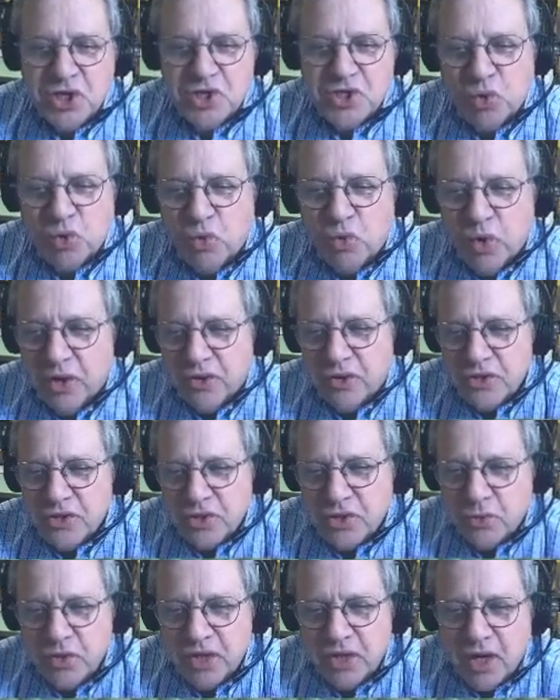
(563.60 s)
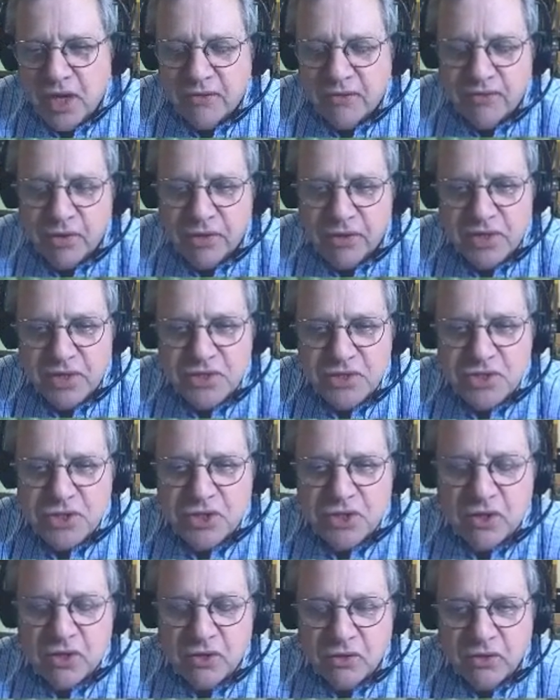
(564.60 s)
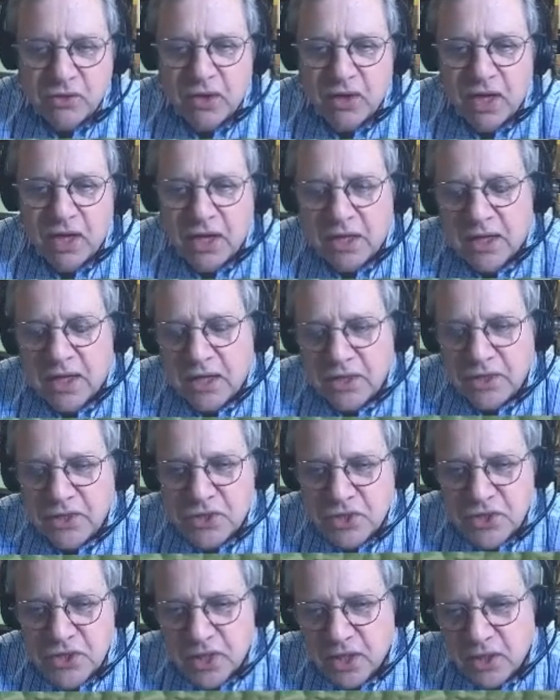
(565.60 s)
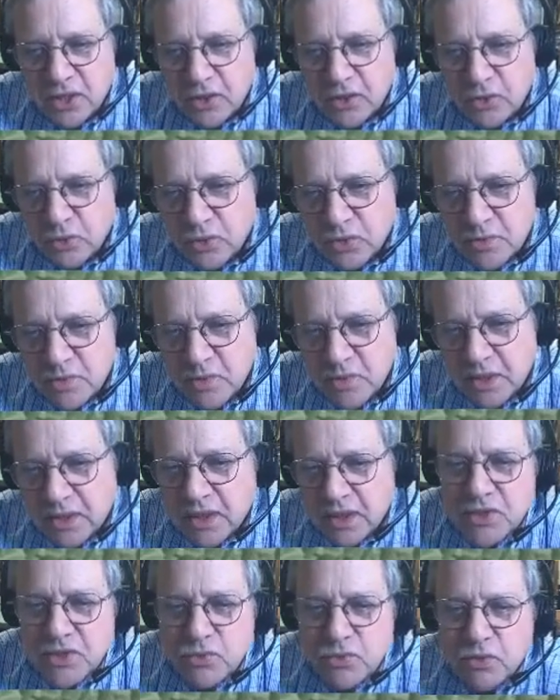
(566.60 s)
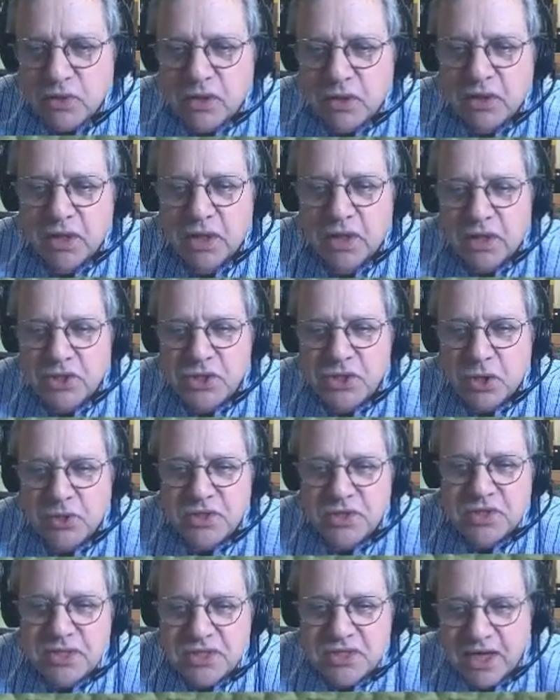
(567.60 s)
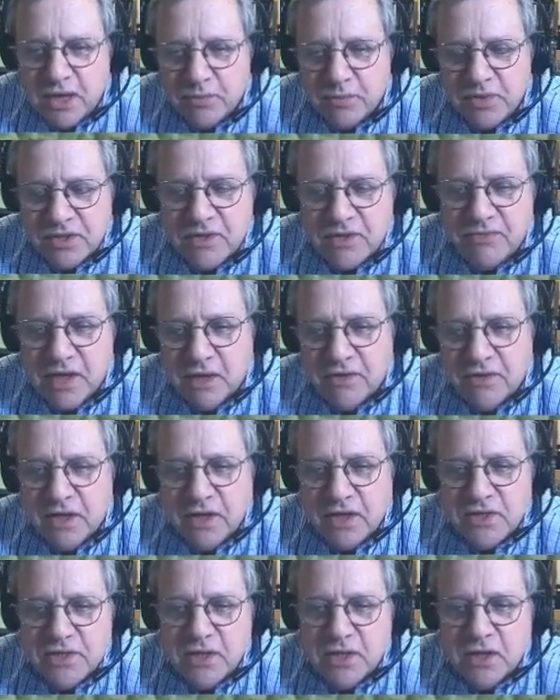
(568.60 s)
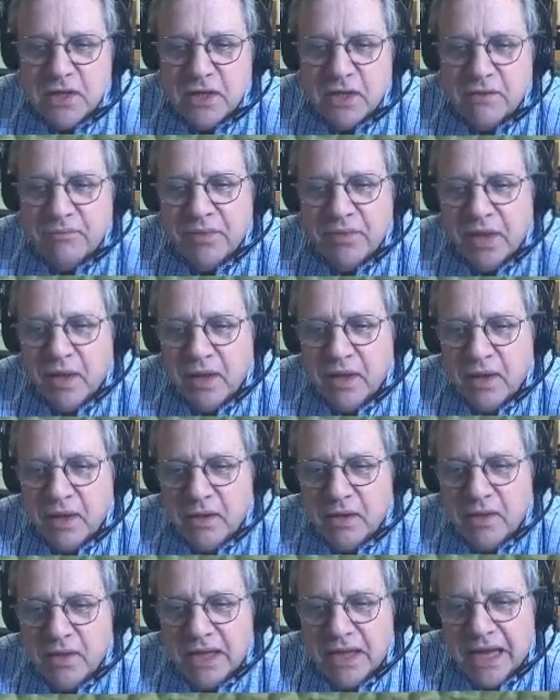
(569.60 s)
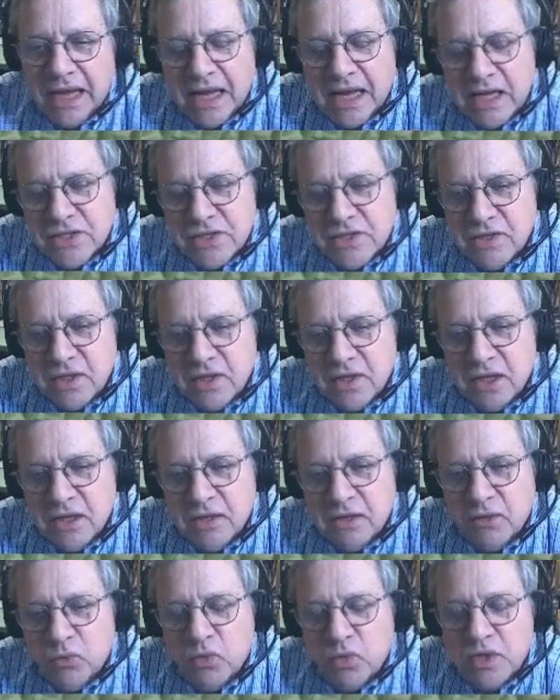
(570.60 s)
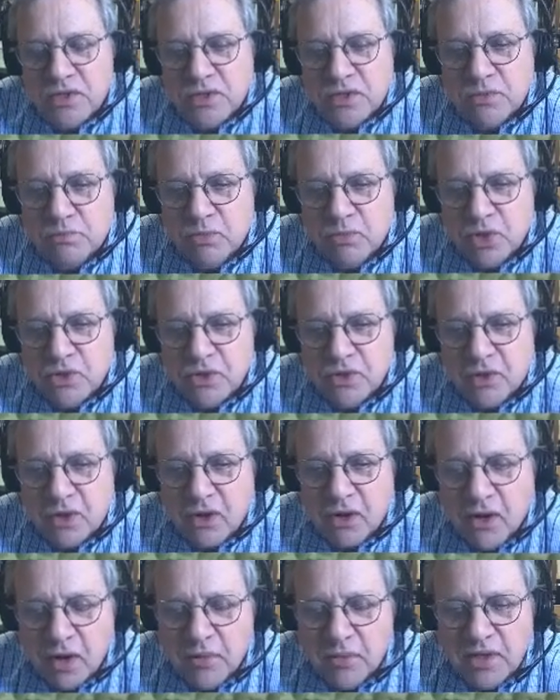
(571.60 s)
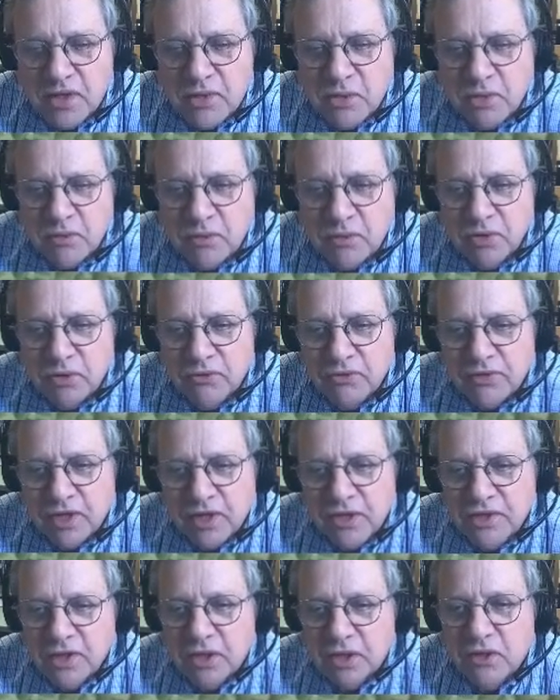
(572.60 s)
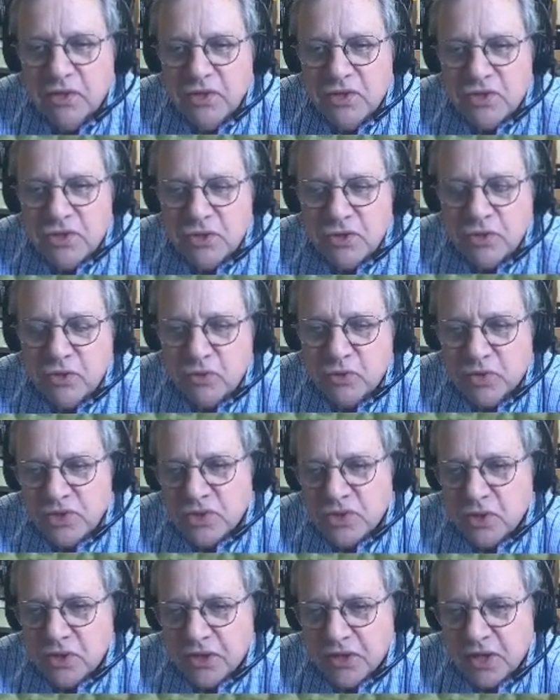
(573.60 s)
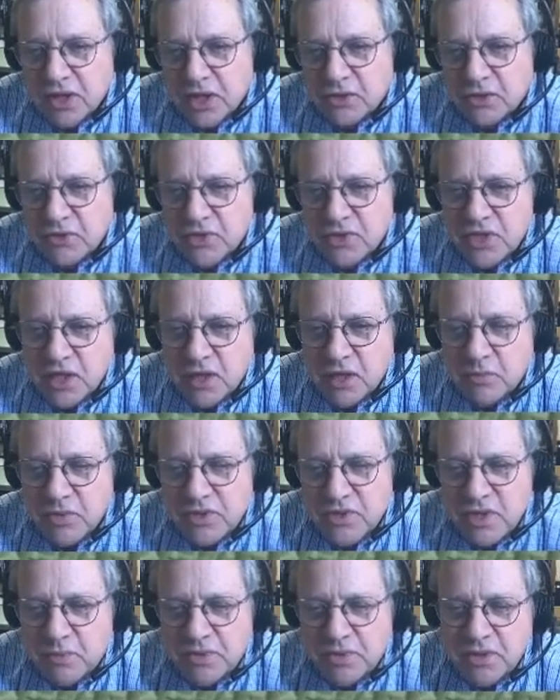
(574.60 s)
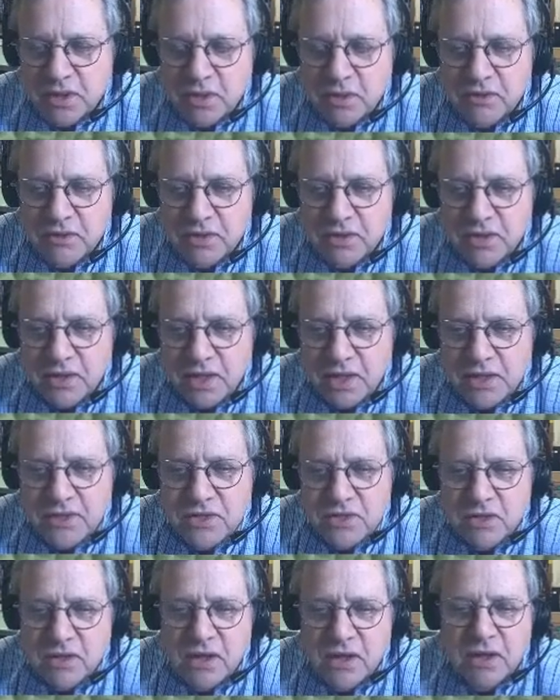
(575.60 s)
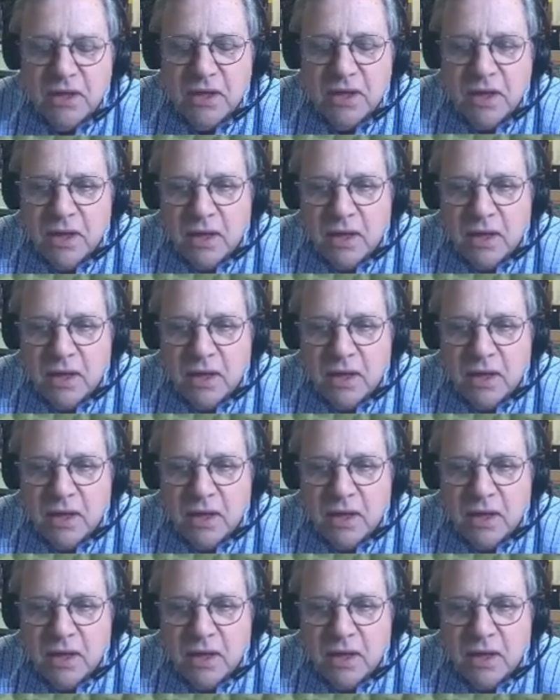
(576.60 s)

as to whether to recover this char or not. And Josiah, who will speak next, will show us examples of how that is done. The gas then, once most of the carbon is removed, continues to what's called the electrostatic precipitator that takes the